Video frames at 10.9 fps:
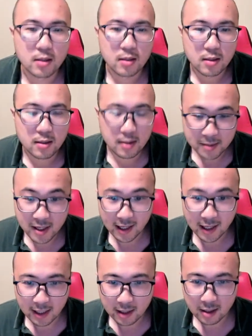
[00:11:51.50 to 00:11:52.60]
something
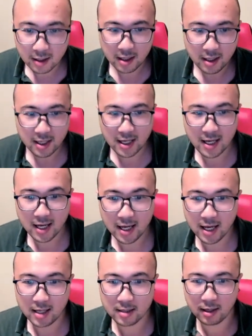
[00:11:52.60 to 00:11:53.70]
like that. It
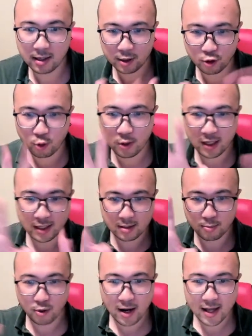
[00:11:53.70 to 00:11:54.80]
is like tree, it's
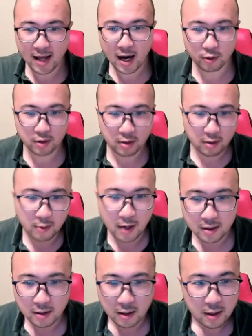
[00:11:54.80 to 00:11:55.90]
spread out,
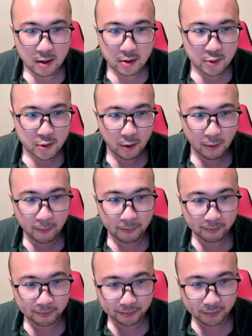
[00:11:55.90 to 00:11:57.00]
right? So
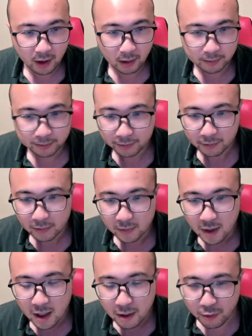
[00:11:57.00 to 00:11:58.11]

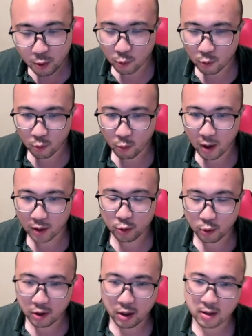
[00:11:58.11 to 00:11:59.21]
if you want to
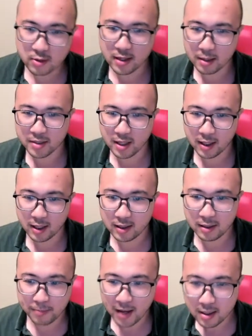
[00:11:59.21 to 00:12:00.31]
learn something, it
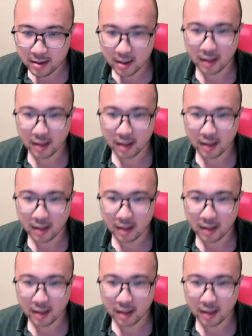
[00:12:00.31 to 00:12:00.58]
depends on